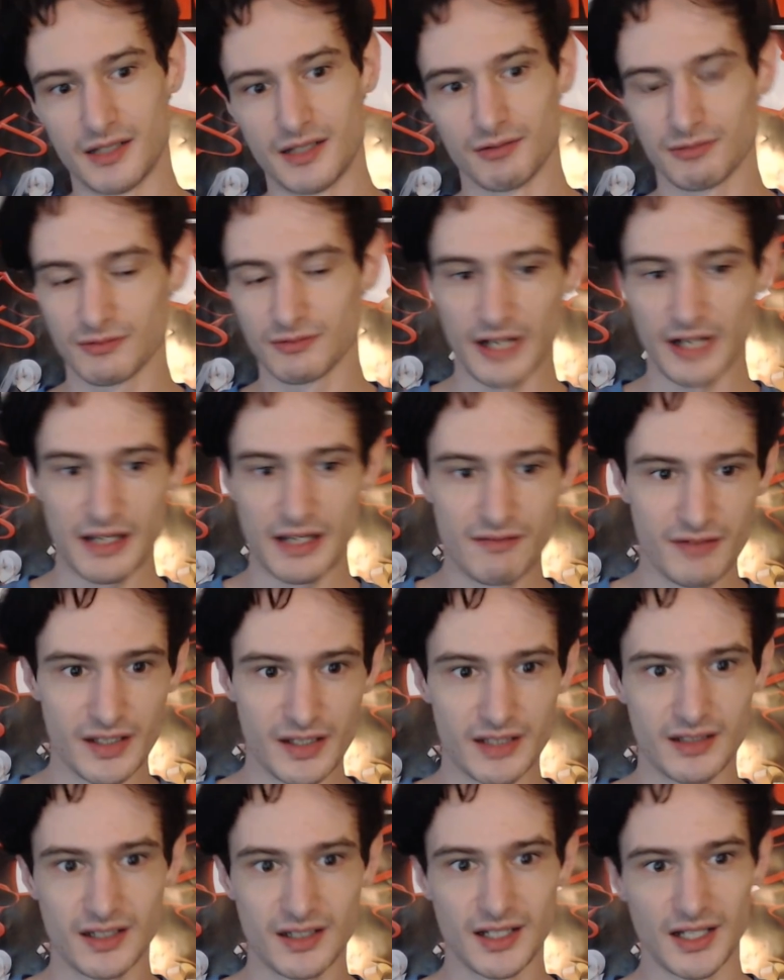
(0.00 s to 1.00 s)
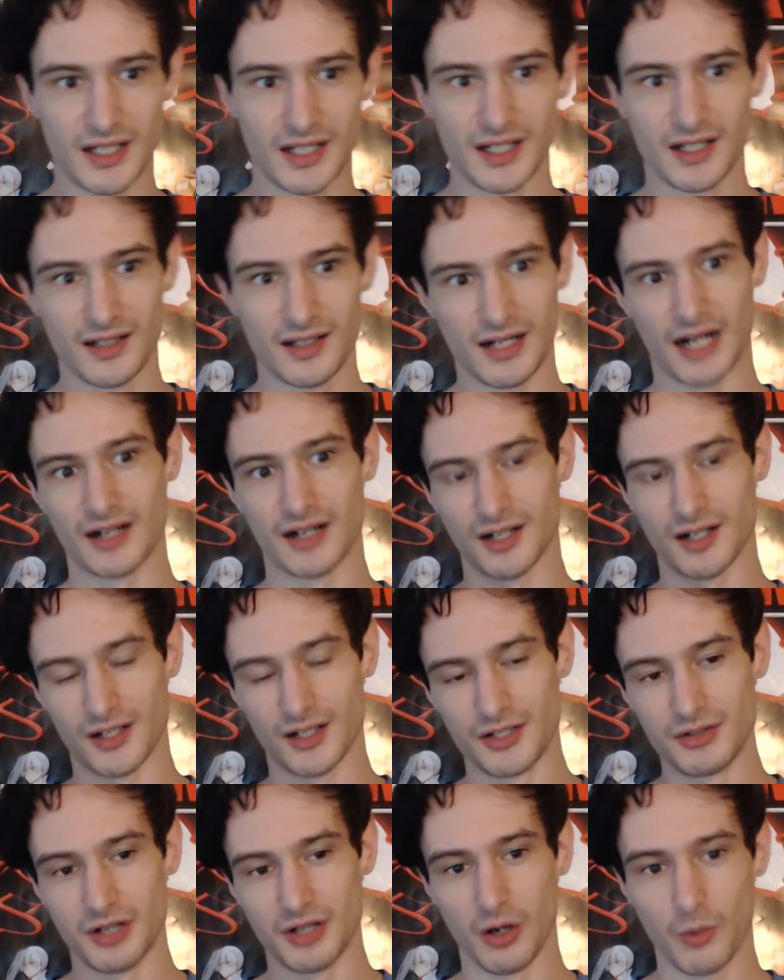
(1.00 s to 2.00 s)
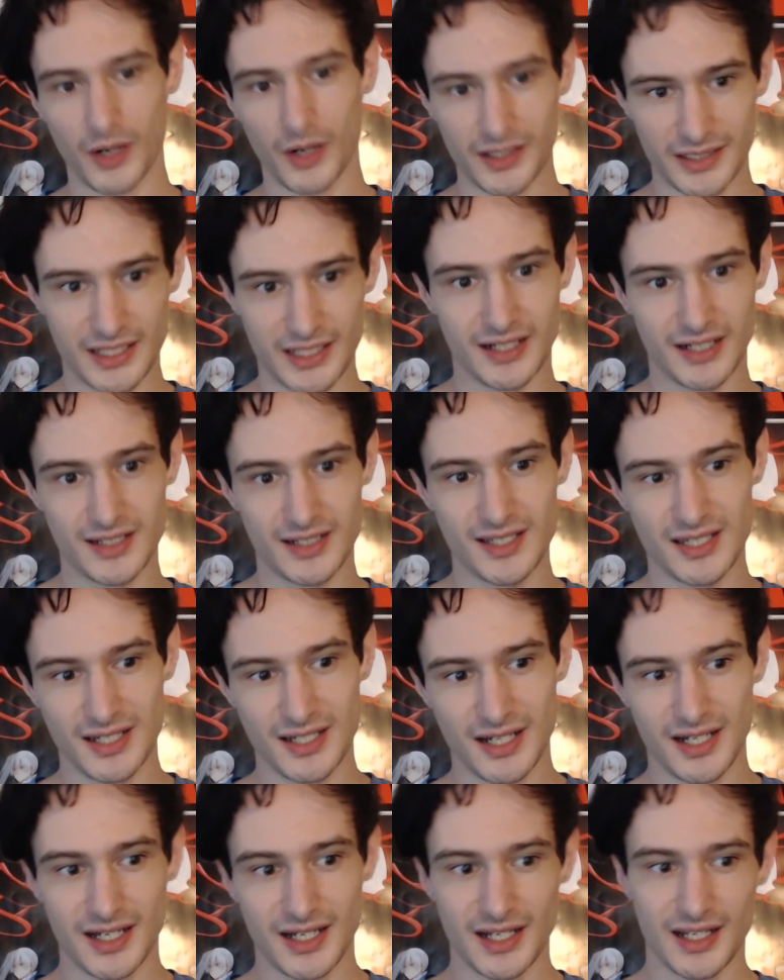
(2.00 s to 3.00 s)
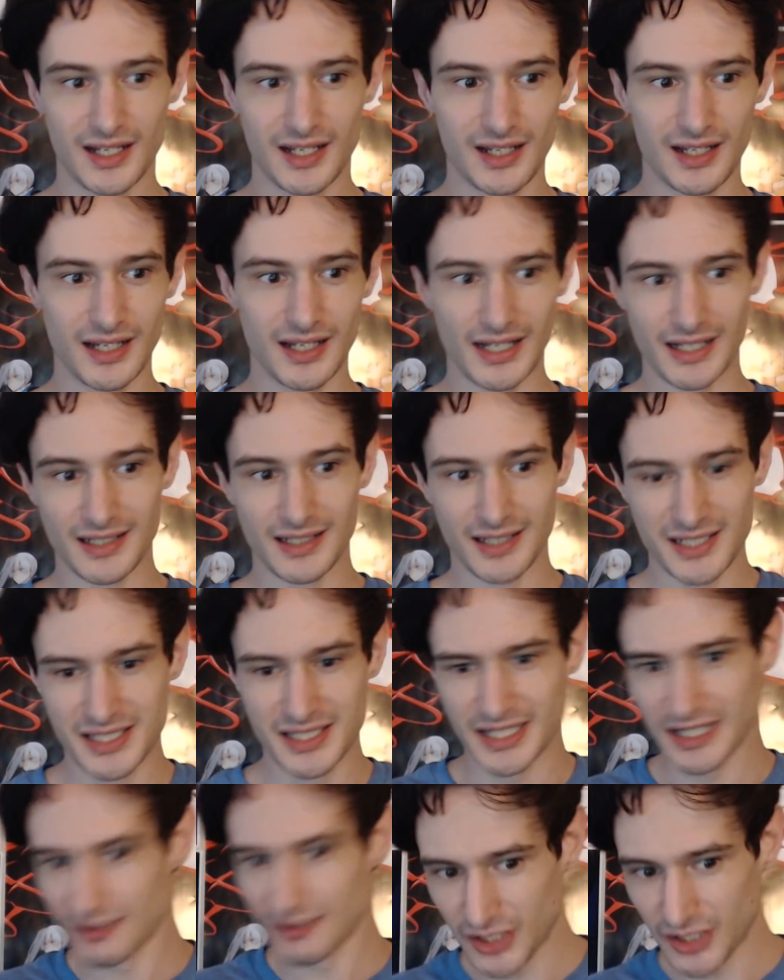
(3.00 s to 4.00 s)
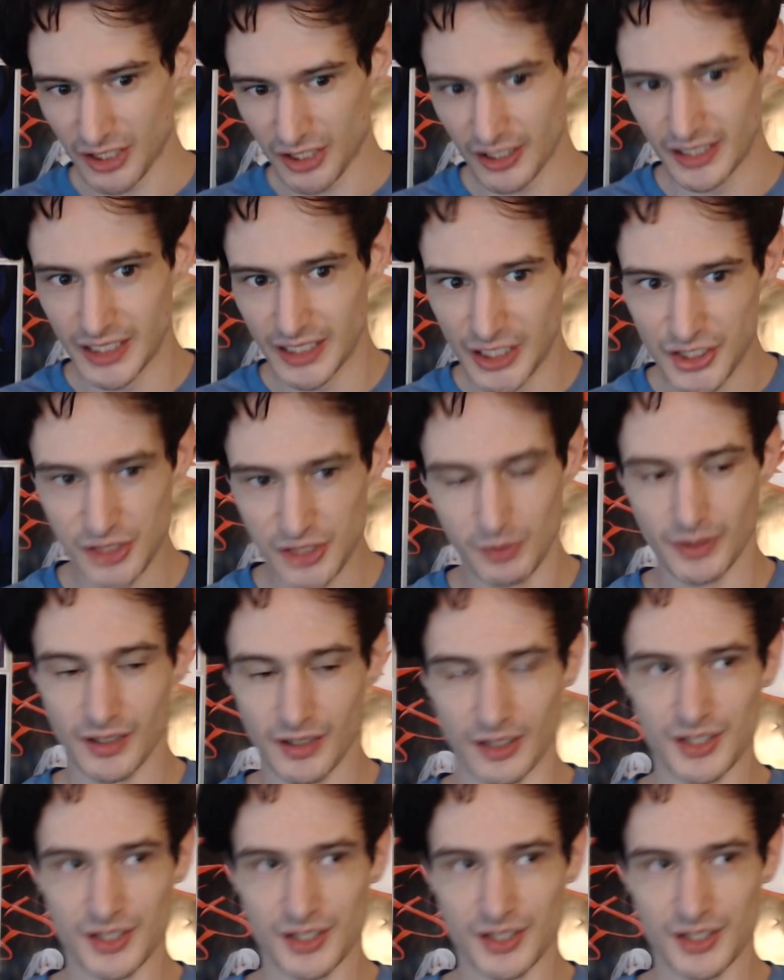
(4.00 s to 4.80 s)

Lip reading: Raven, got her you-know-what kicked, and this is like a recurring issue with her.